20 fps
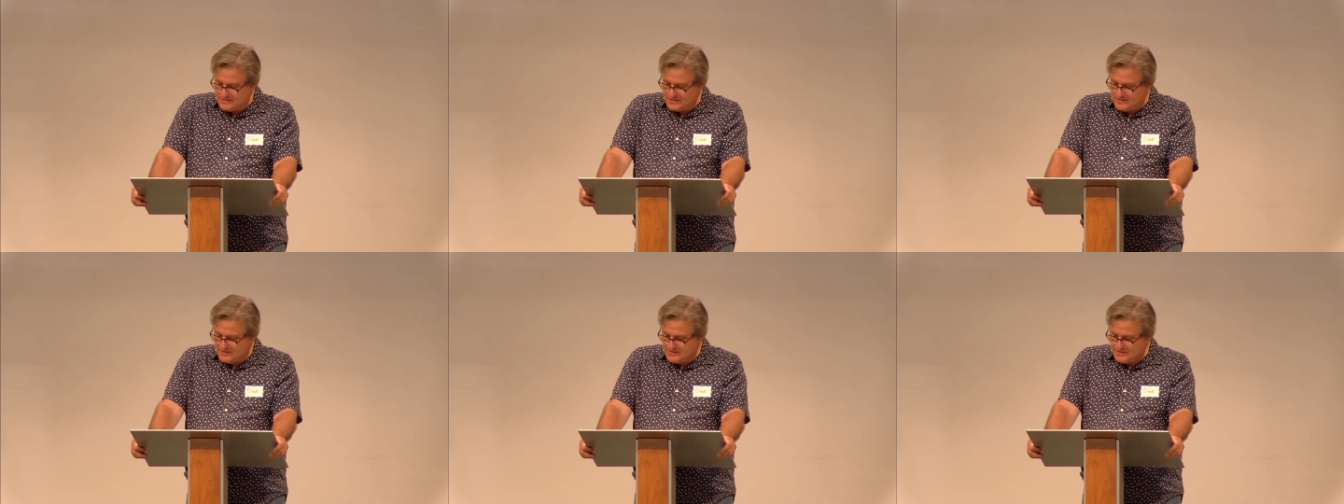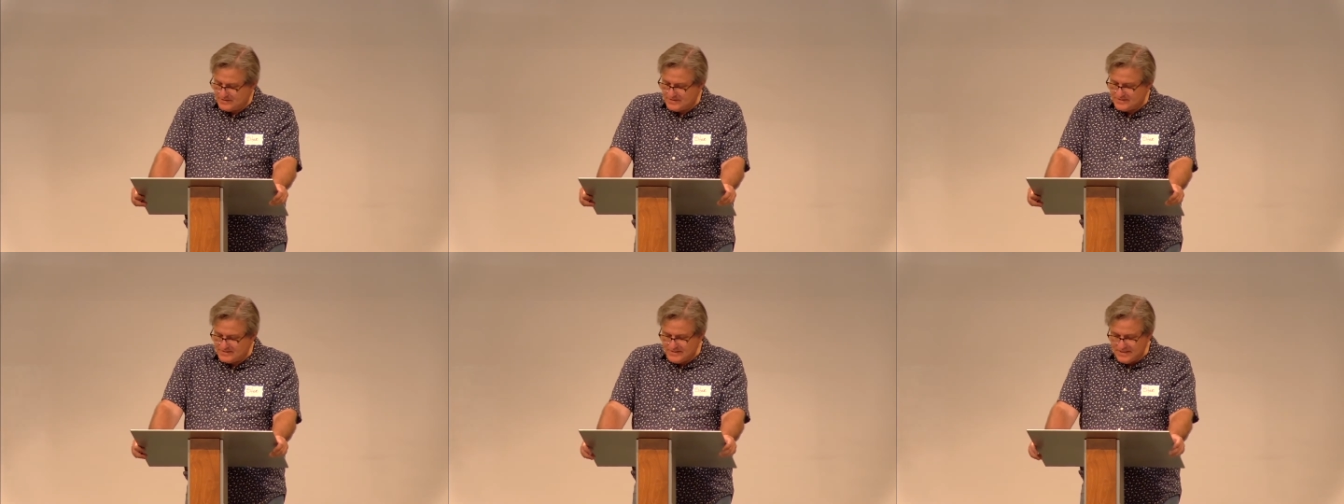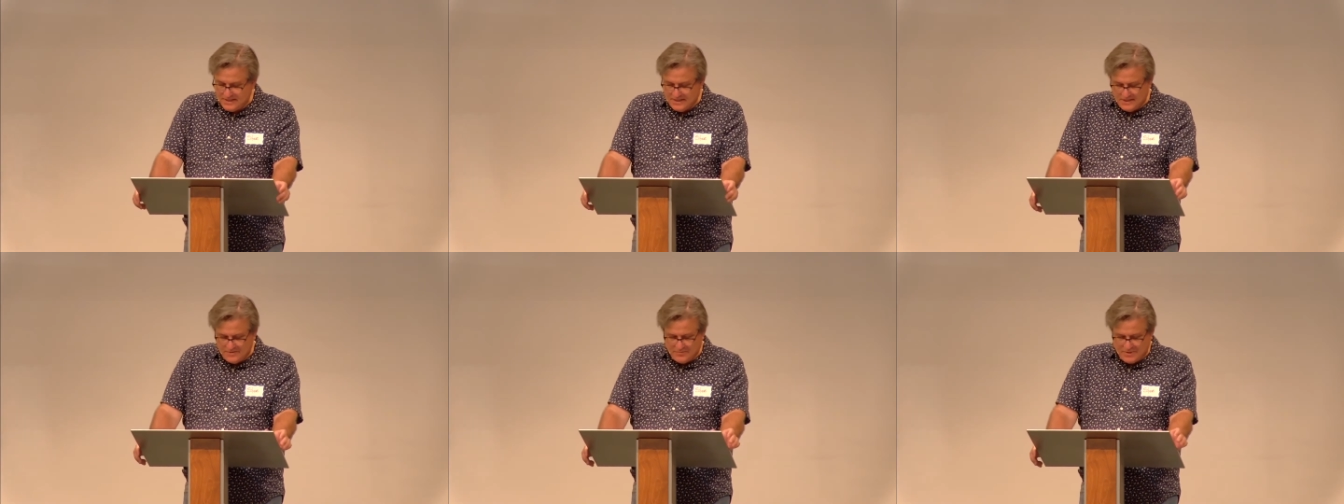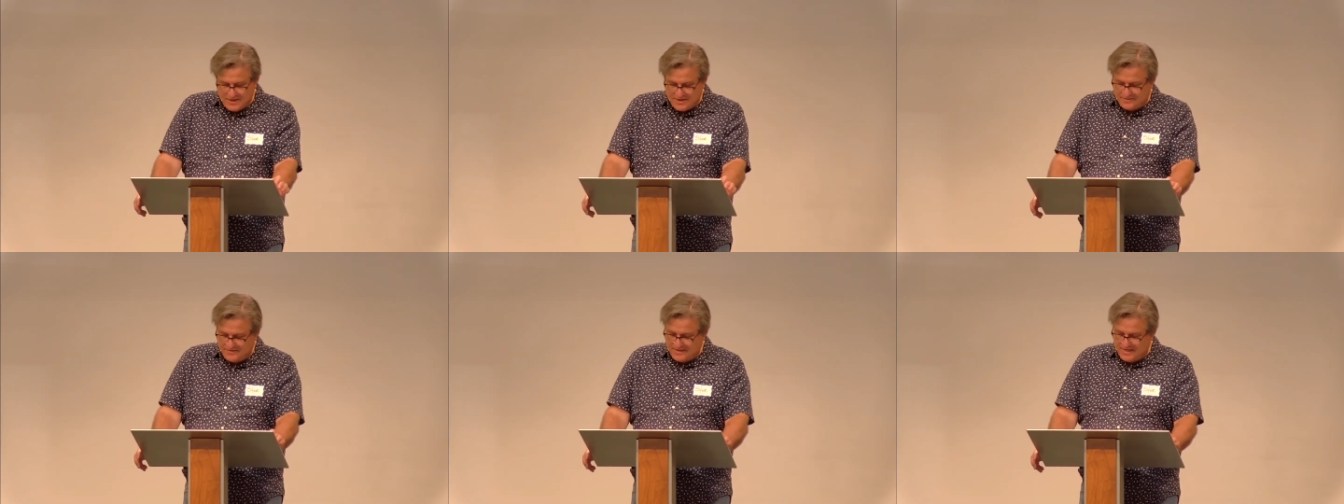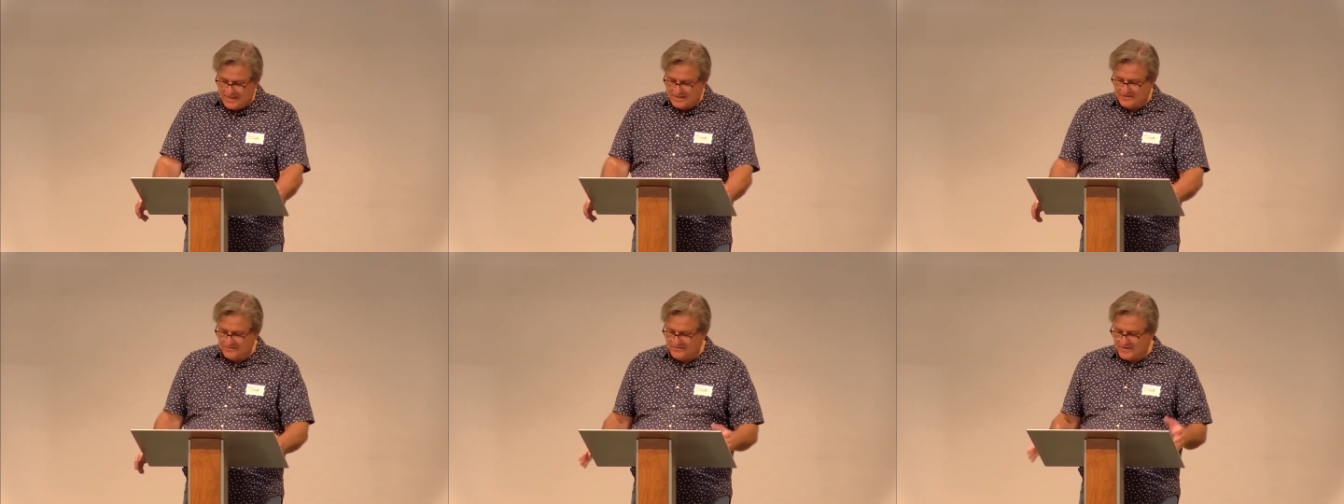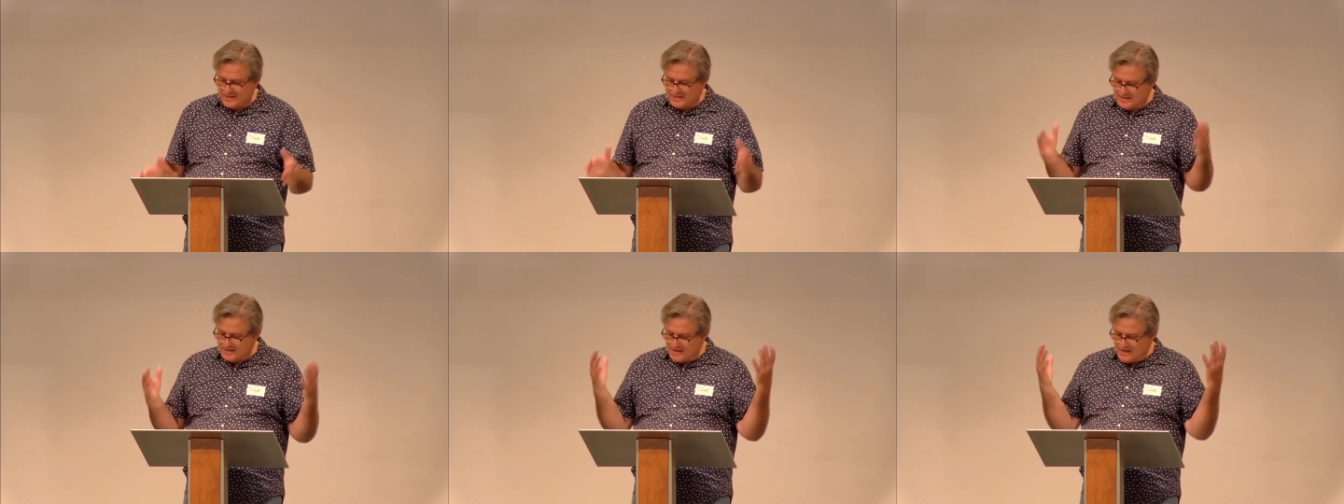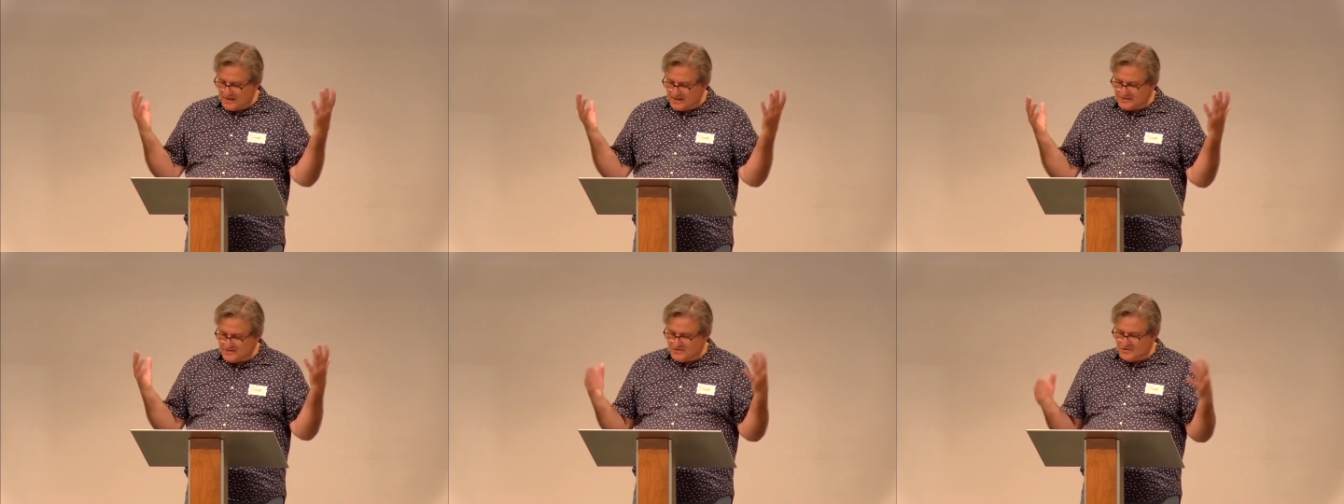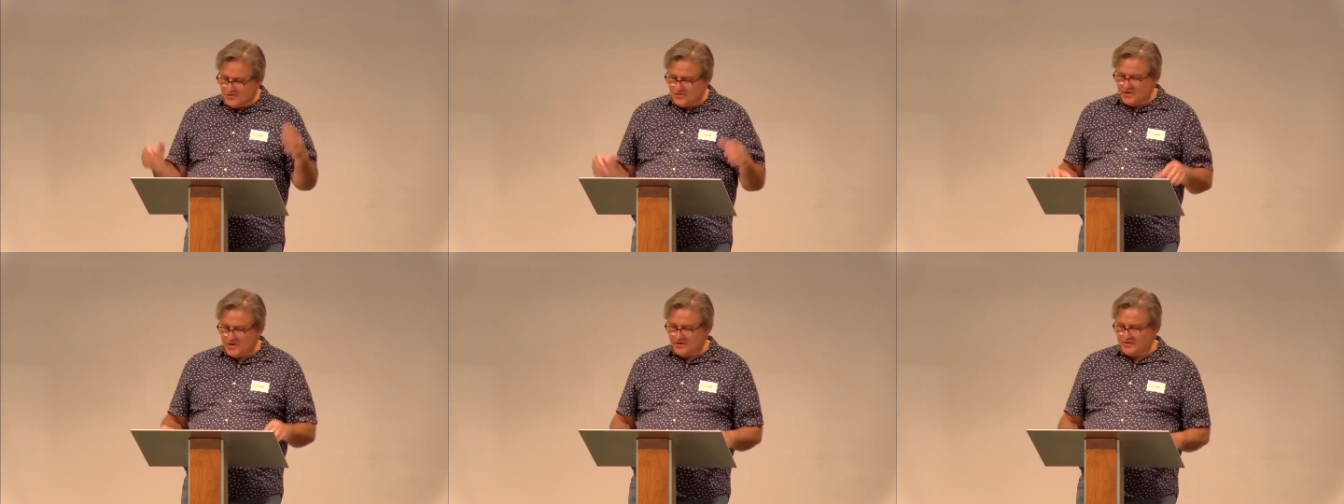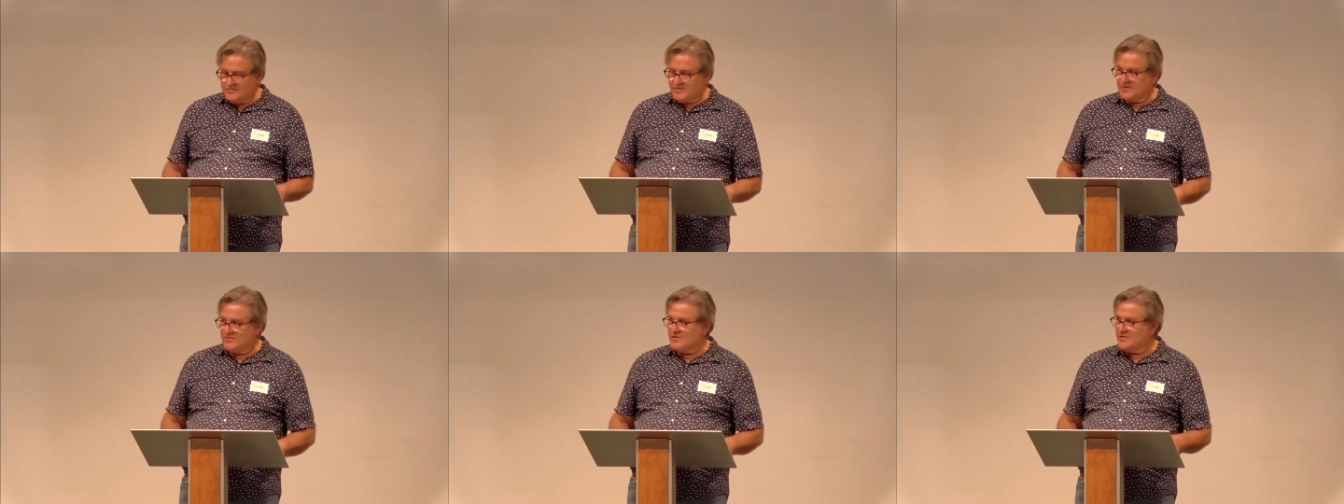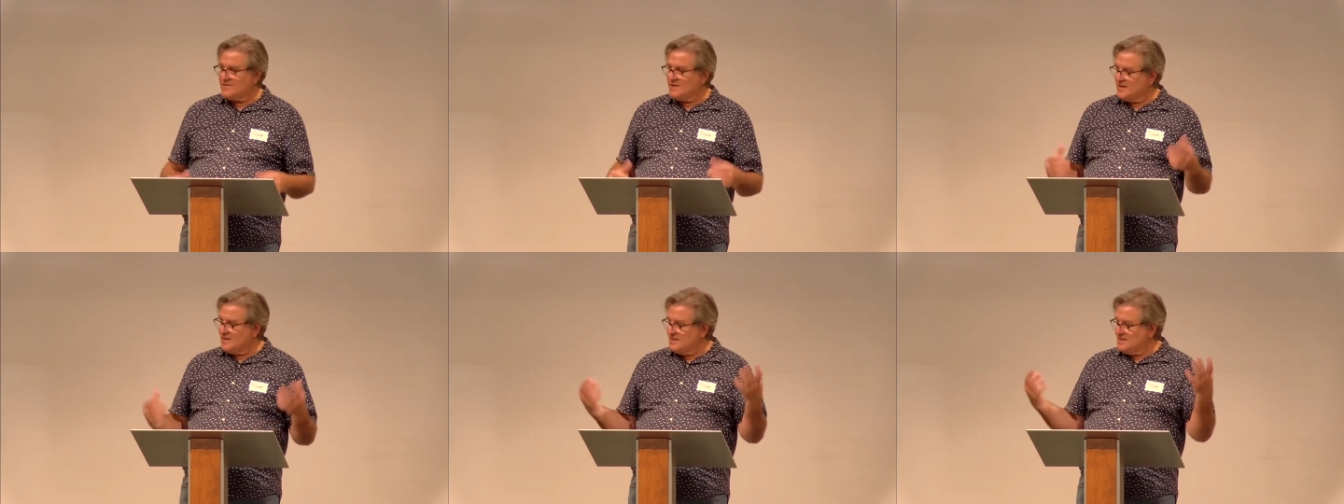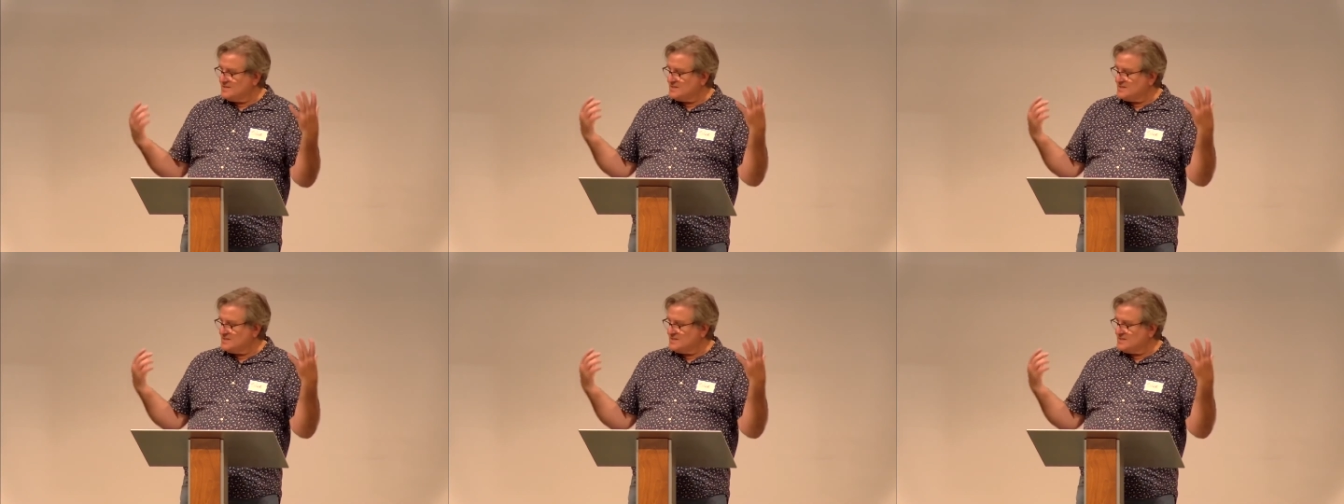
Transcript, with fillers: And so, as I was thinking about that, the fact that God is a creator of everything,